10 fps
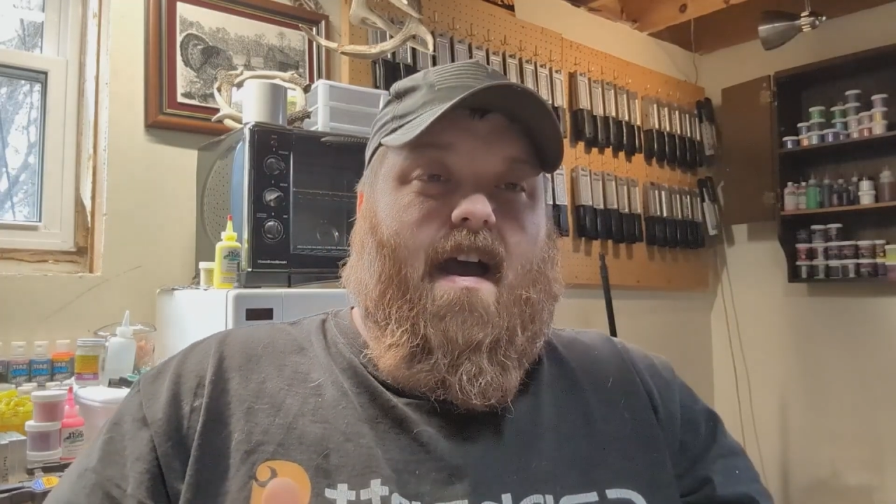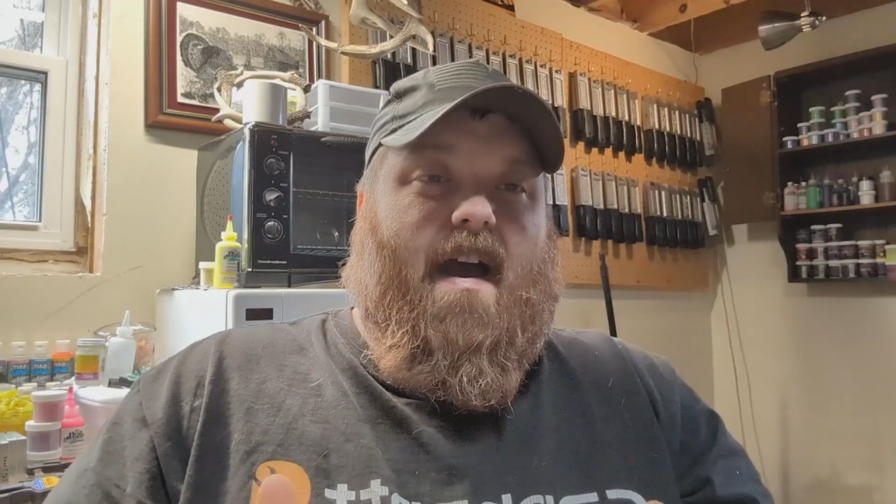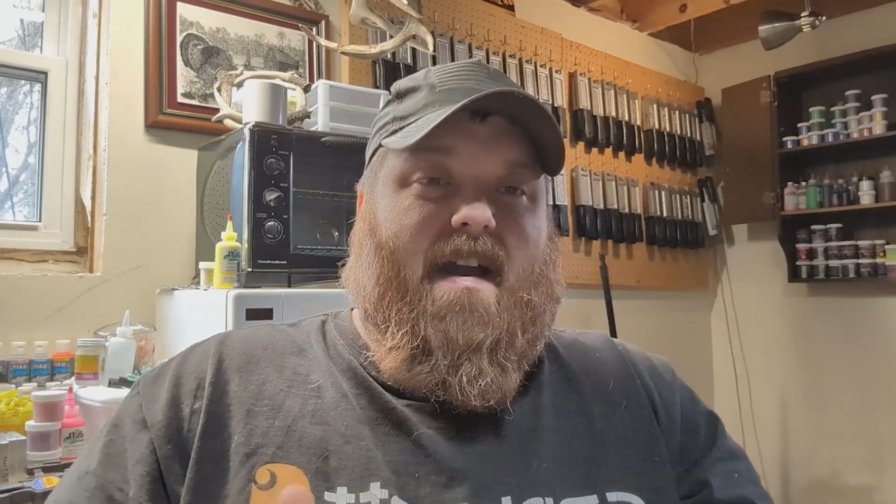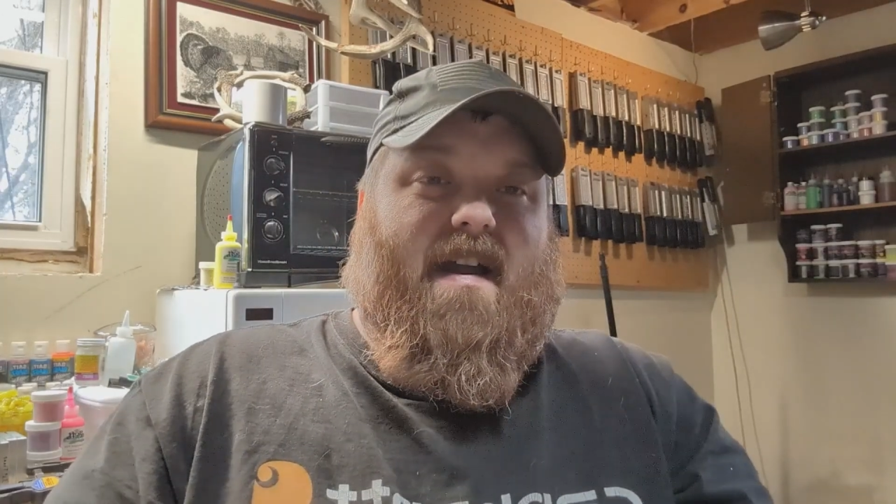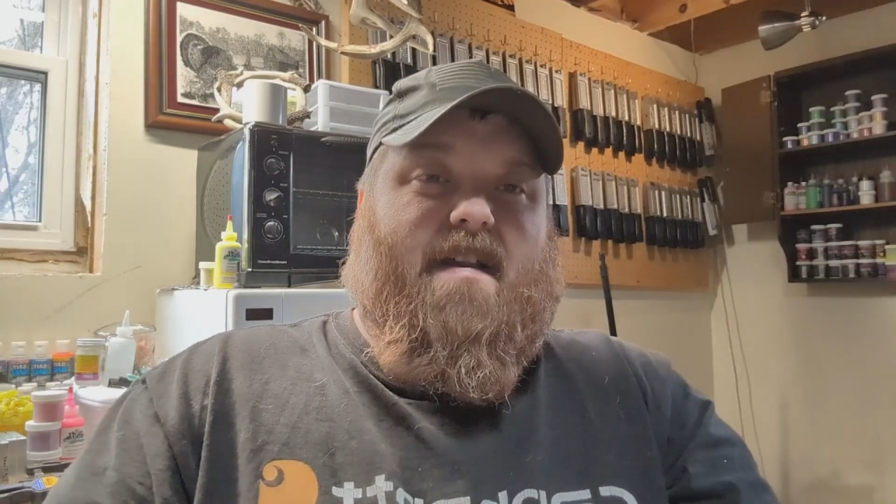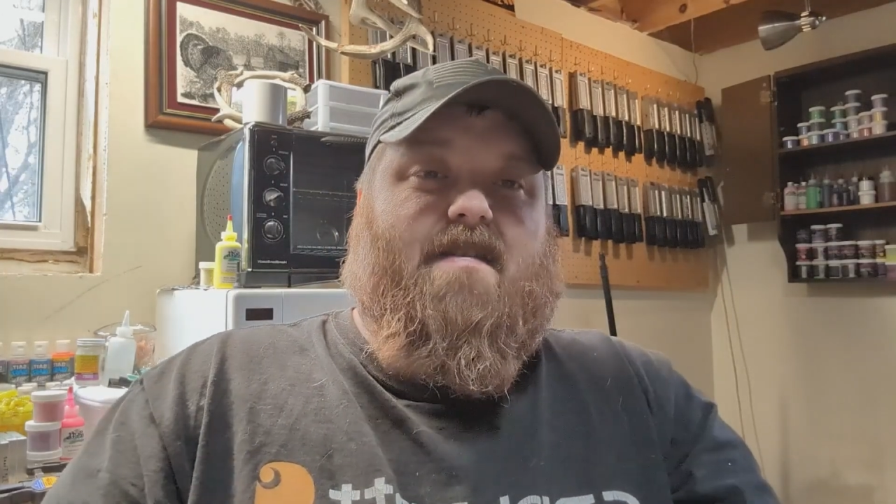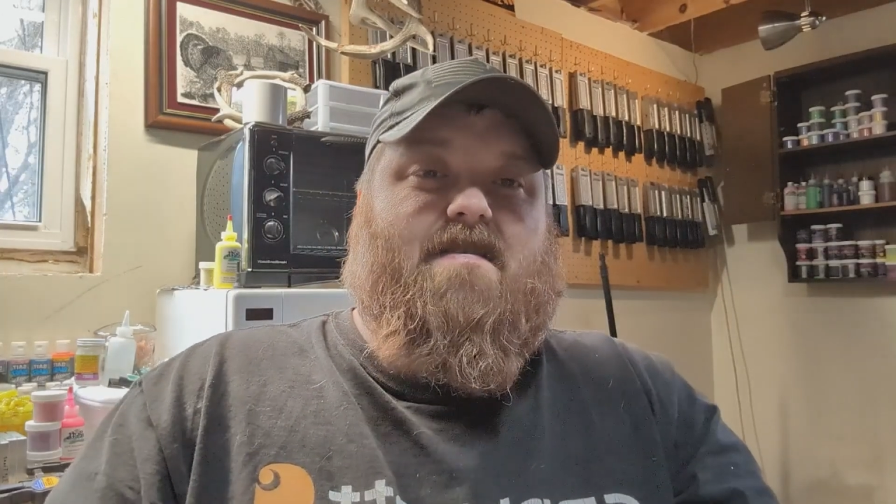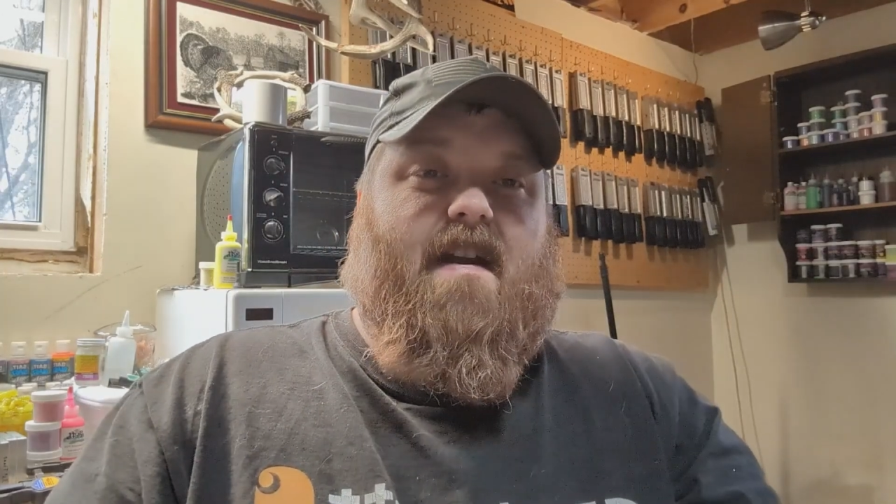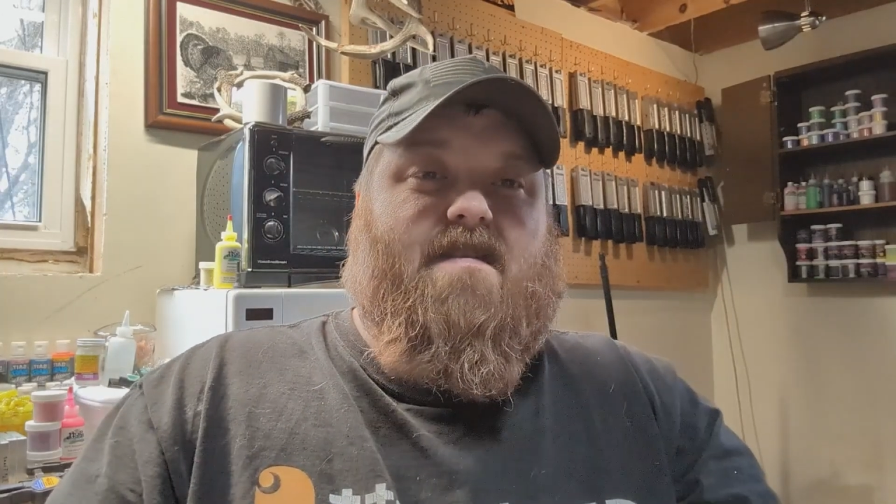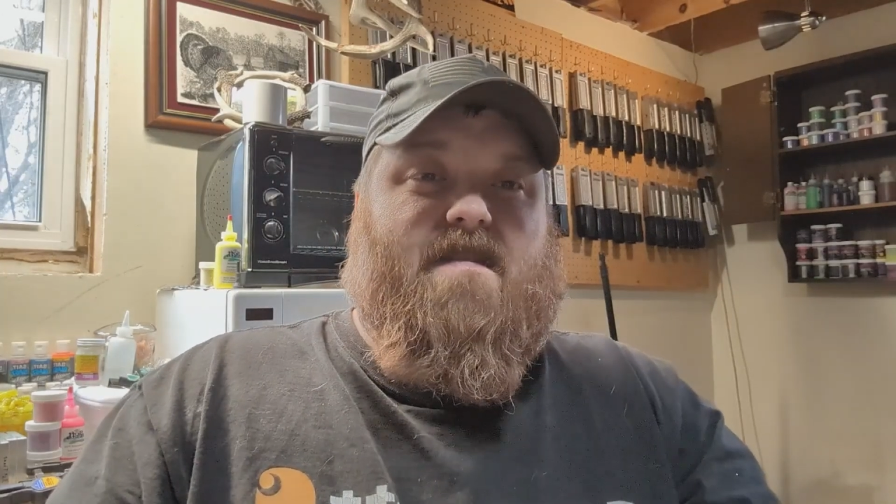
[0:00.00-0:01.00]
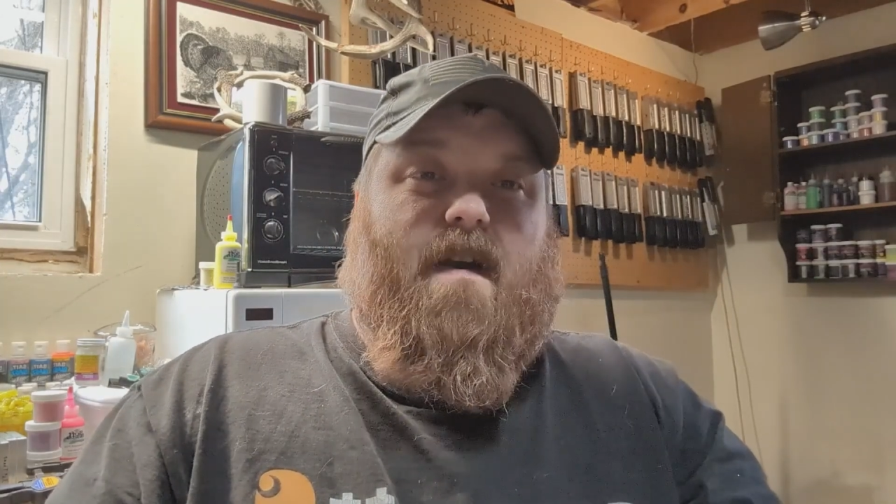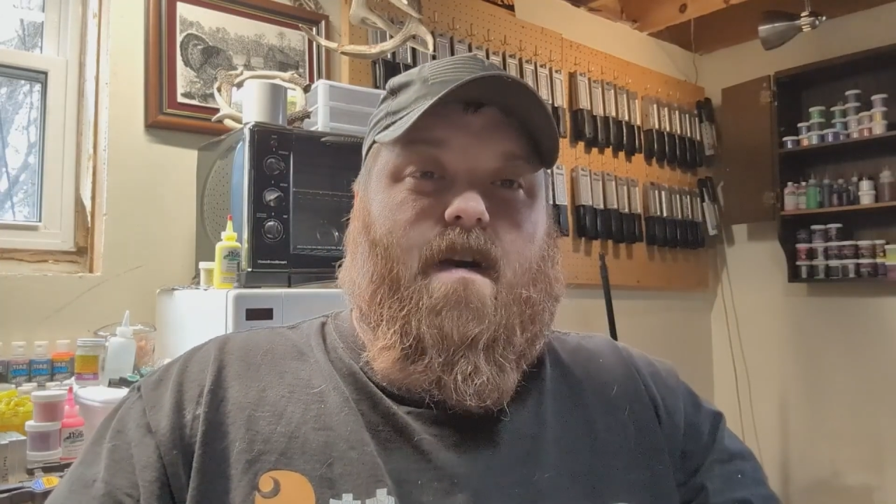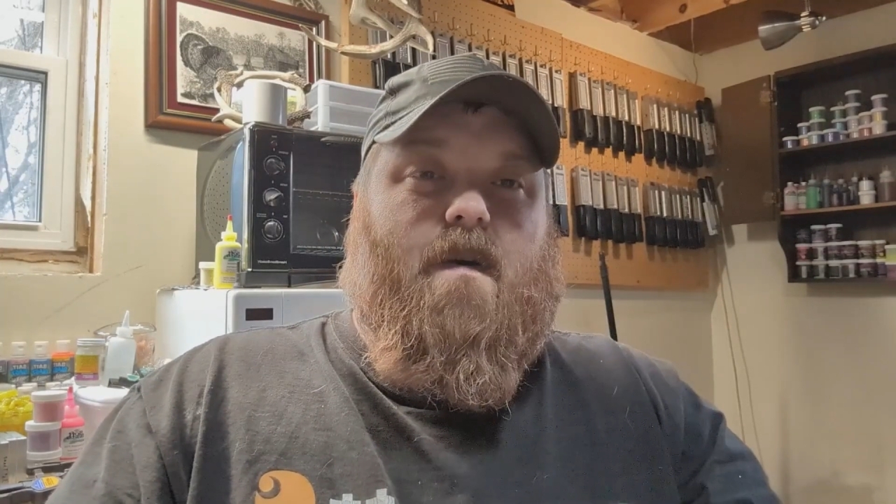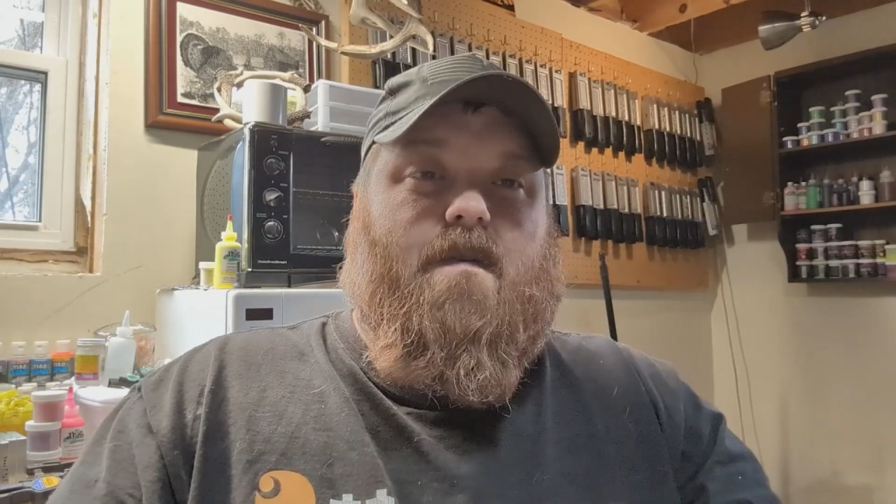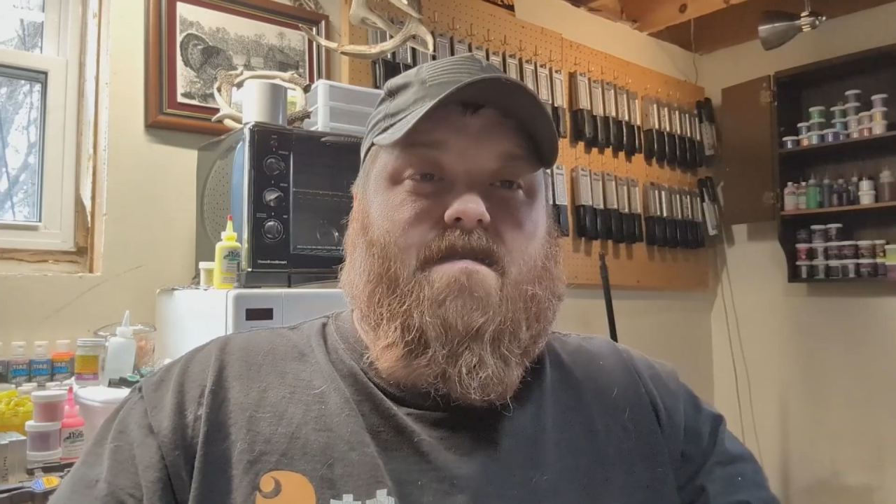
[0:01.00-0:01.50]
I got to let you guys go.